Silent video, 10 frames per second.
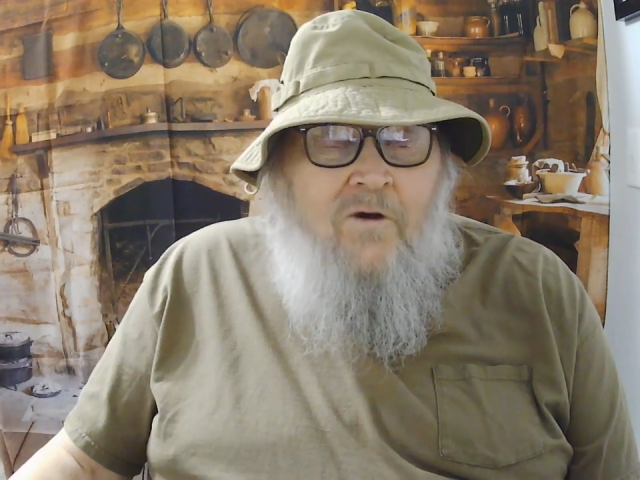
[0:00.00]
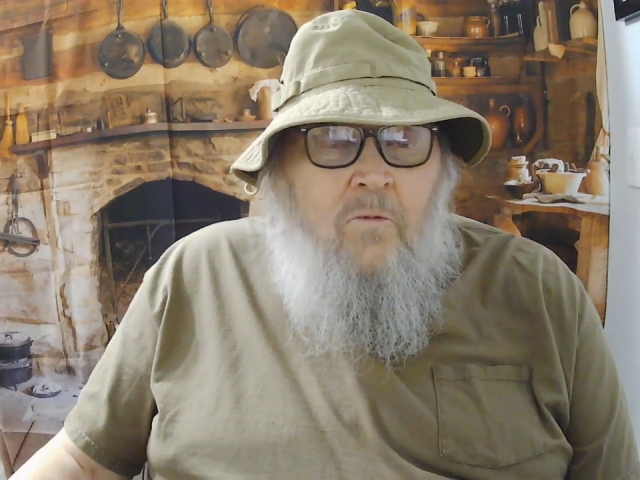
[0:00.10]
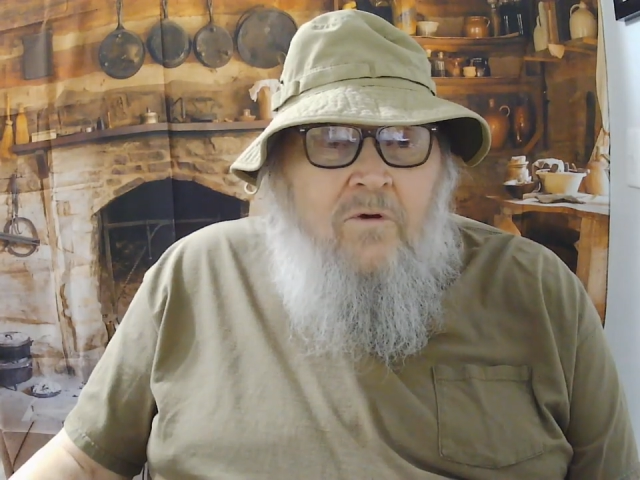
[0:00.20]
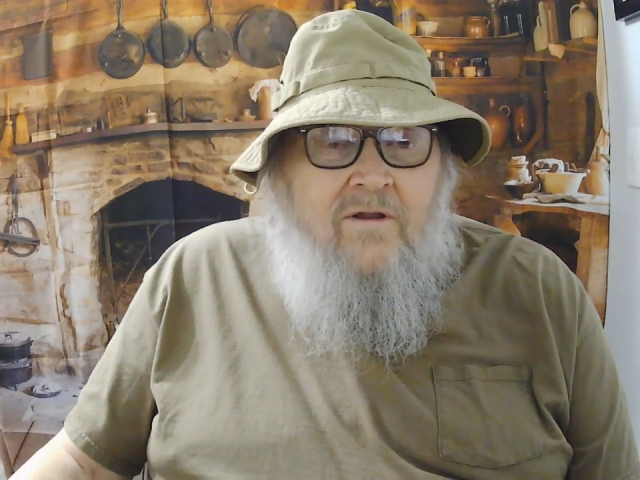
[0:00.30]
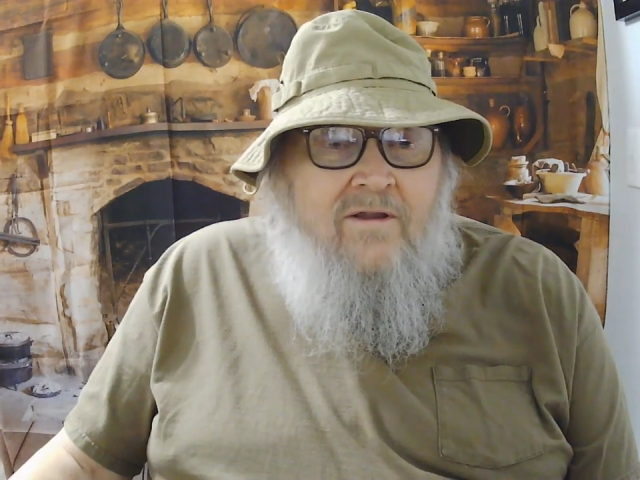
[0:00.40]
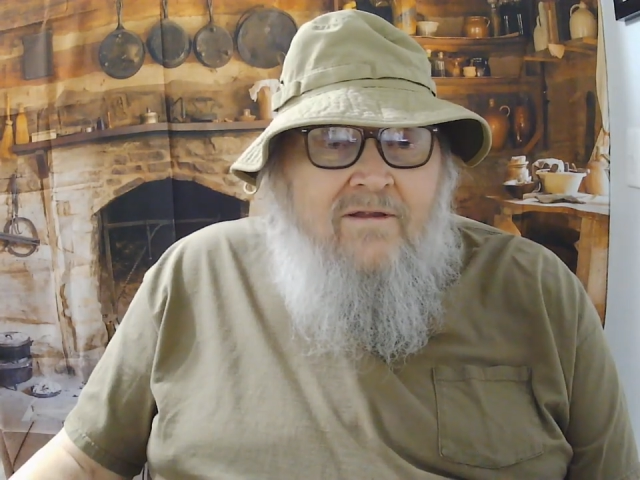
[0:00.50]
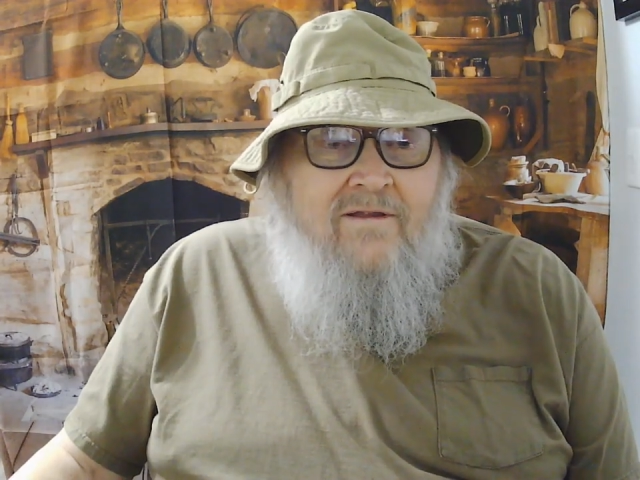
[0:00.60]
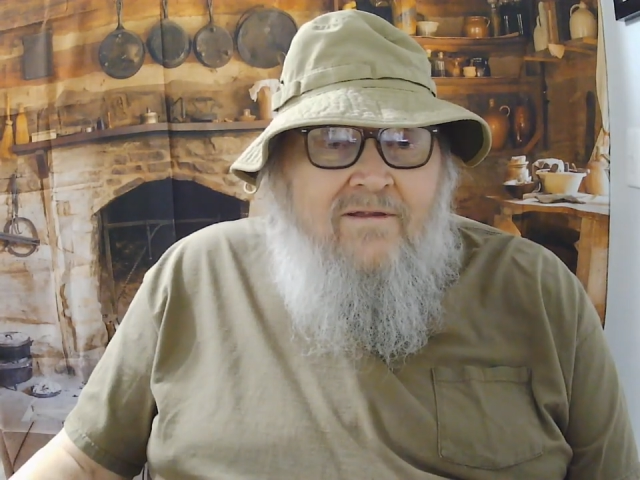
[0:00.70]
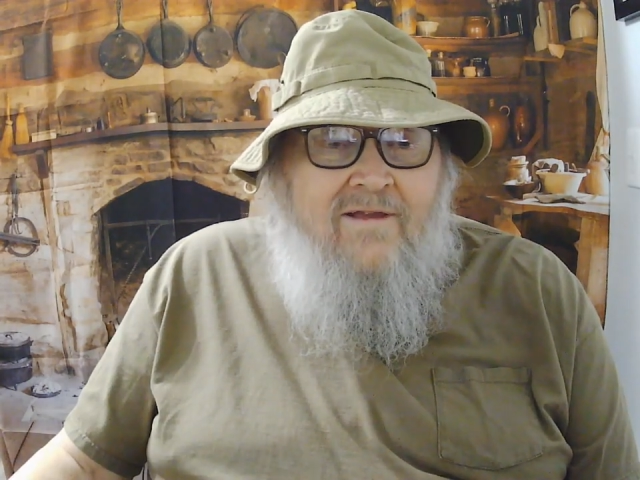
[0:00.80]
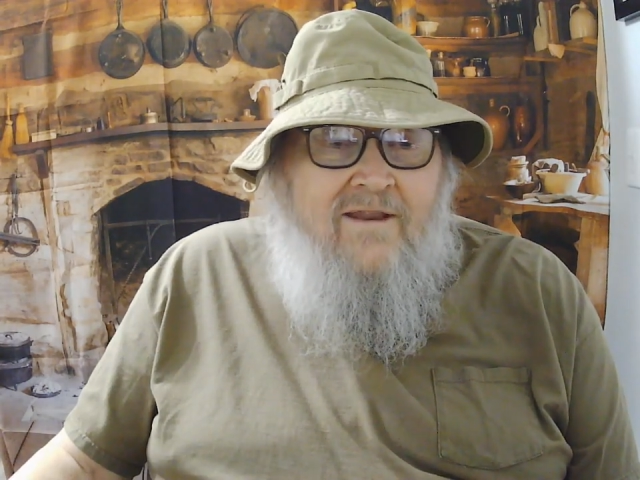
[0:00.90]
one
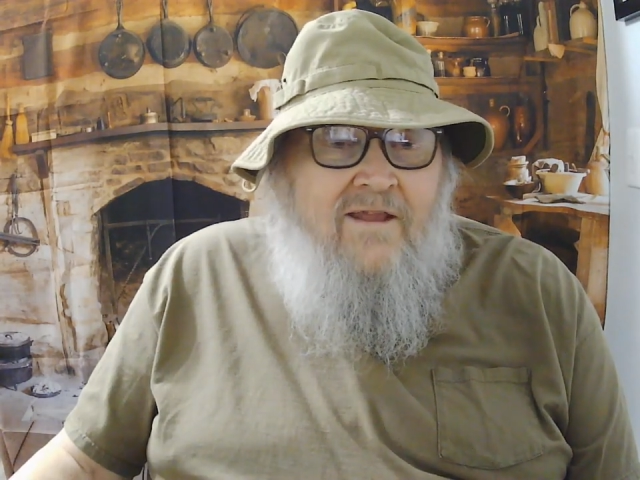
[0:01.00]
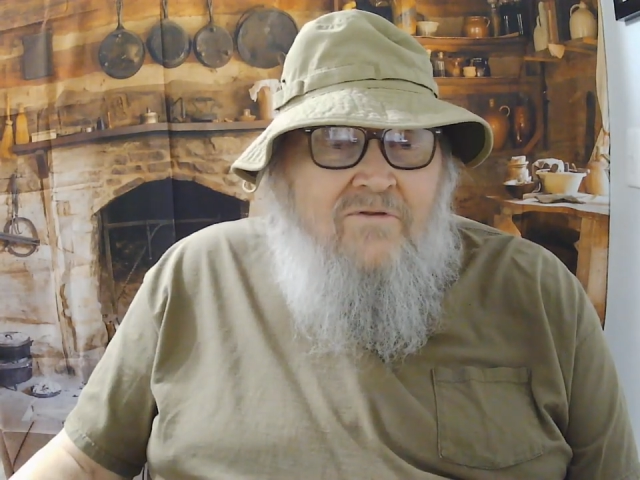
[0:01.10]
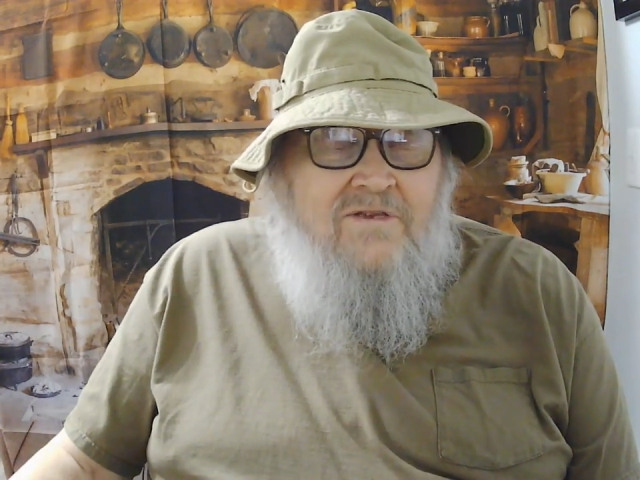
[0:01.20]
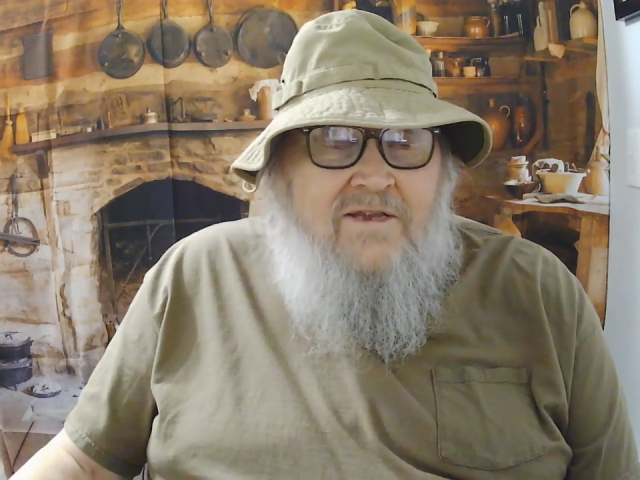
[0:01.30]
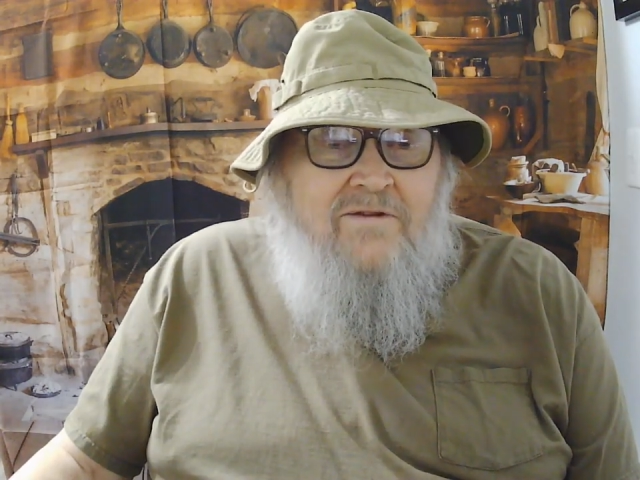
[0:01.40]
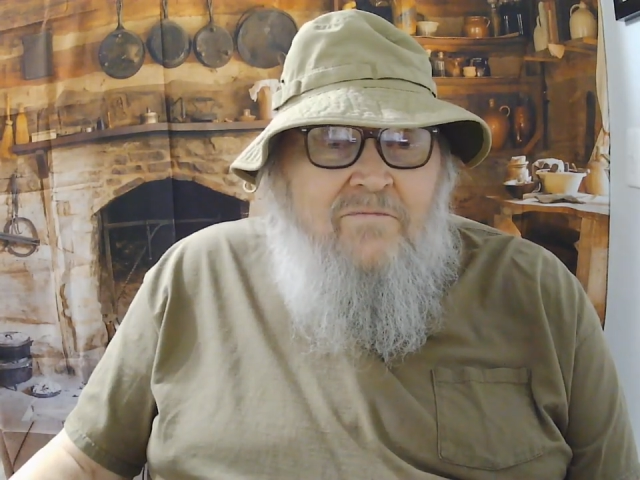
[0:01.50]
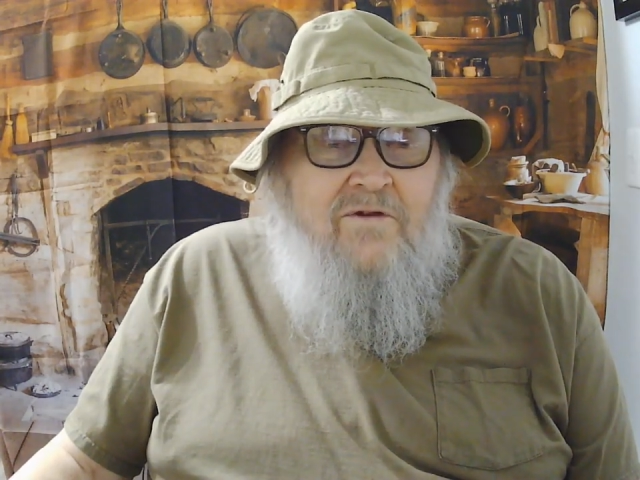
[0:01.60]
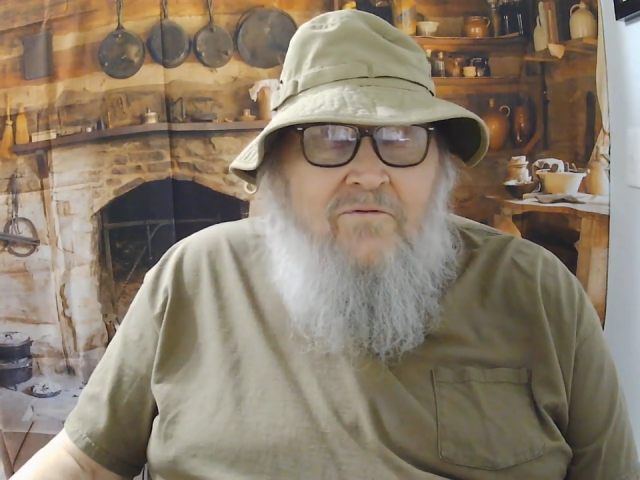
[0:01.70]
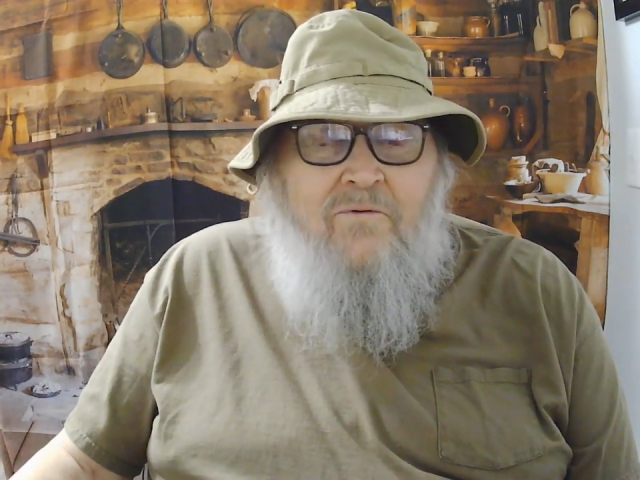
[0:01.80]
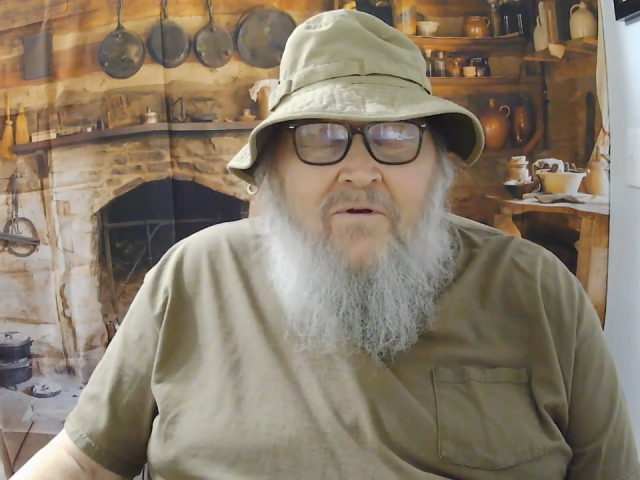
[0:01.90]
had ever seen them
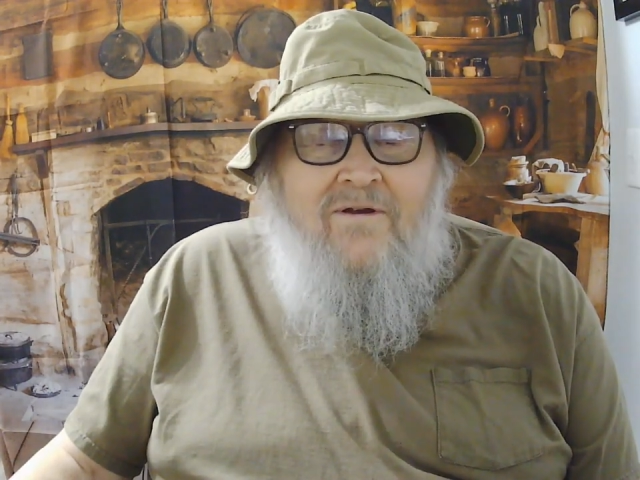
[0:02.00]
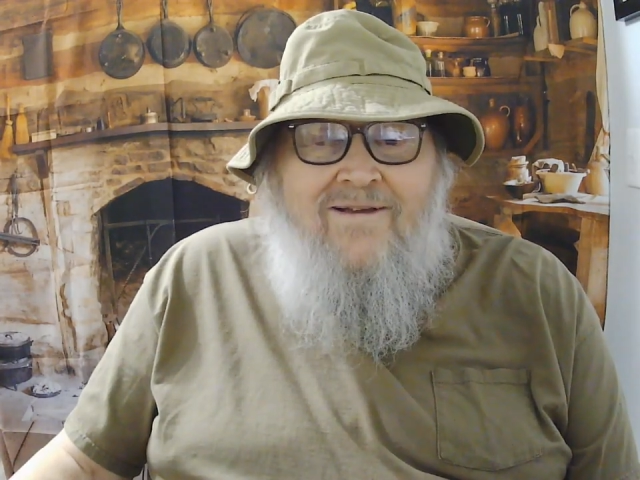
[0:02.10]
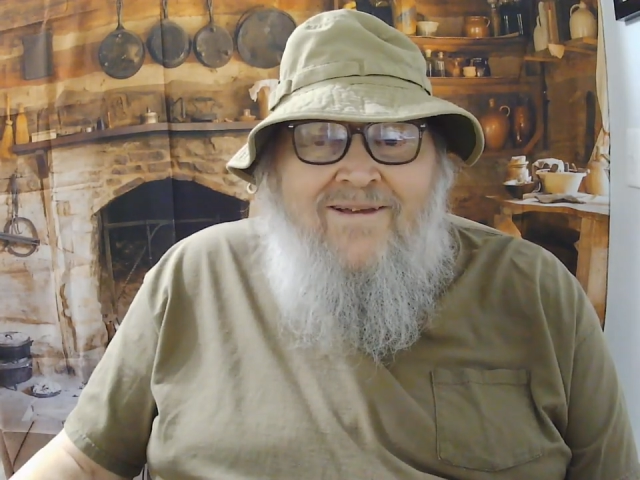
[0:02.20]
before,